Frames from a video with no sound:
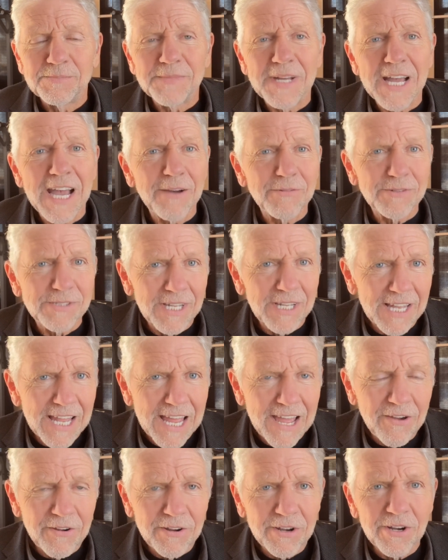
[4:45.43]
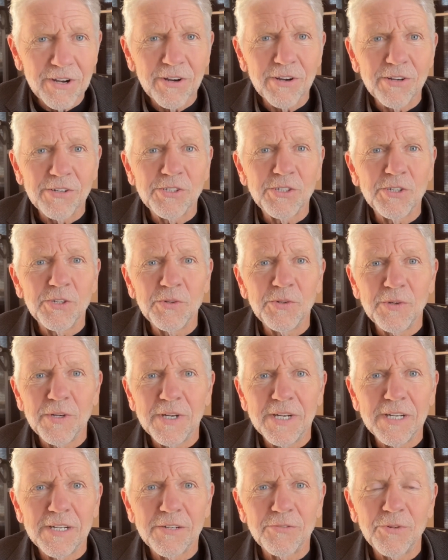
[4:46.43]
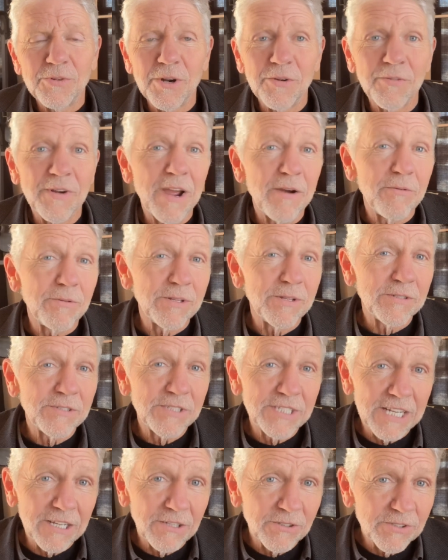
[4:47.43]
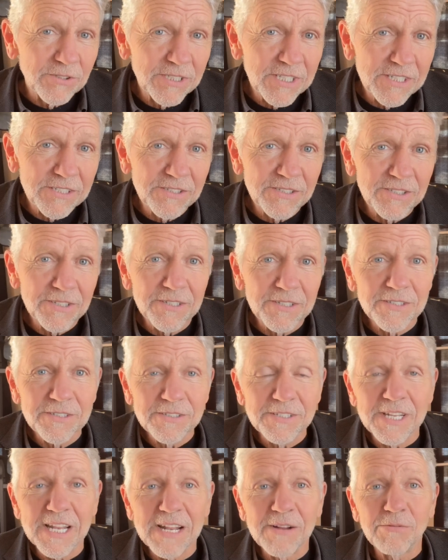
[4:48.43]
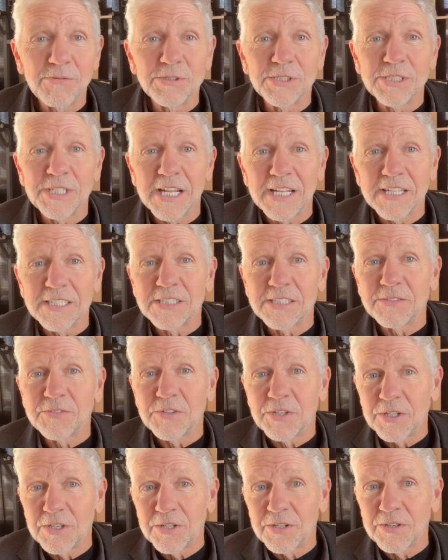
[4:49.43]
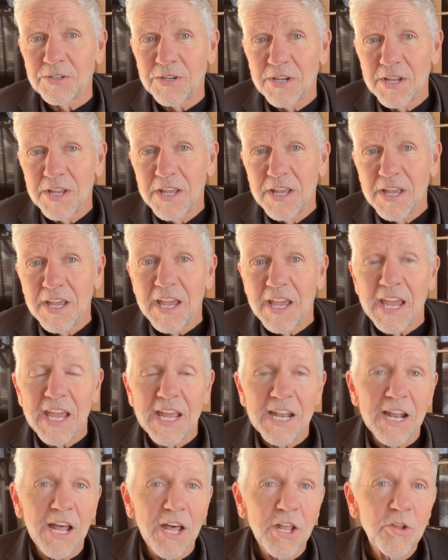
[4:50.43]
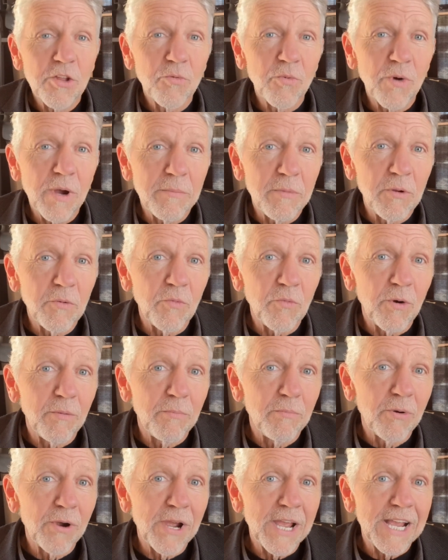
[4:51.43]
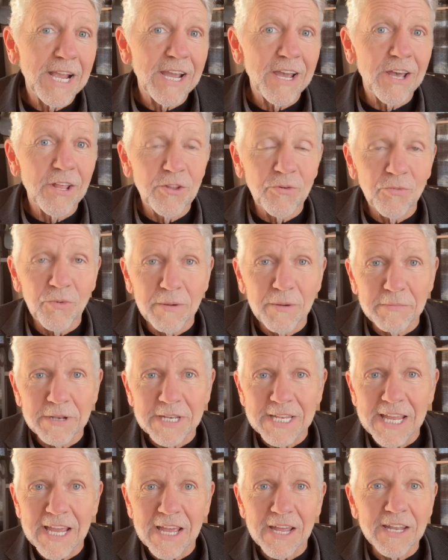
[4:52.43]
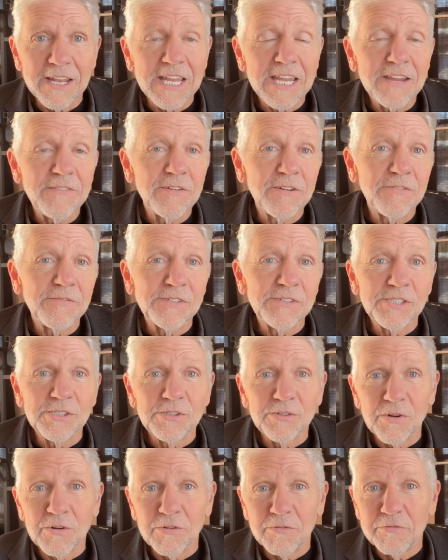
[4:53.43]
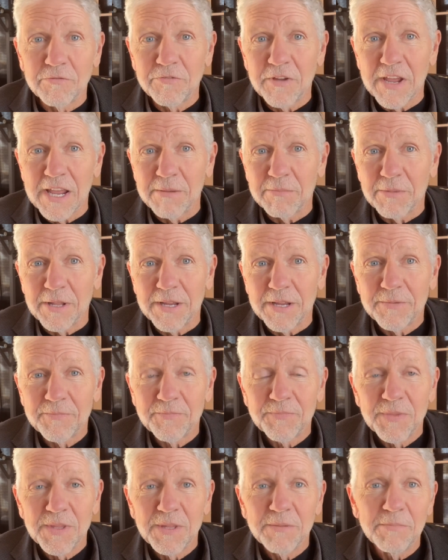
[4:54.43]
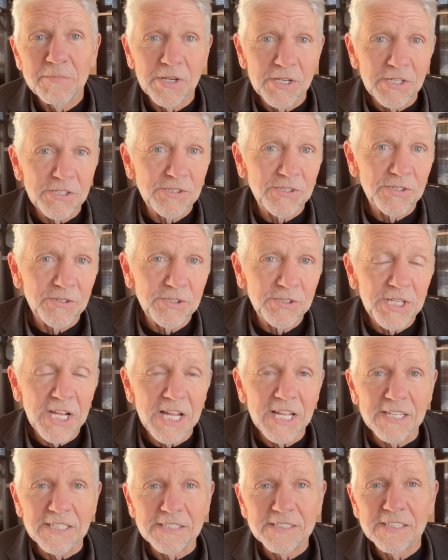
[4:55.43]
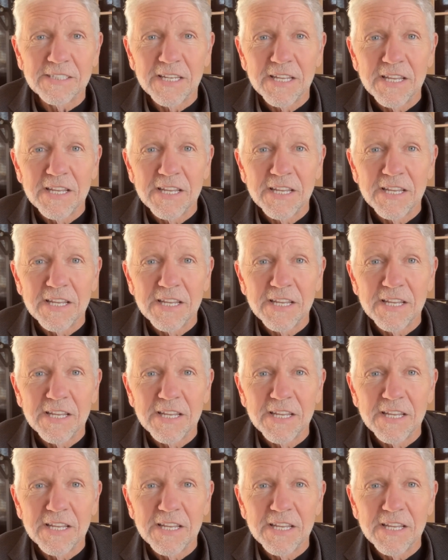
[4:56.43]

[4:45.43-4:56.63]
I was allowing her to run around with her single sisters, and they were jealous of her. And other women will bring other women down, even if it's their own family, because they're jealous.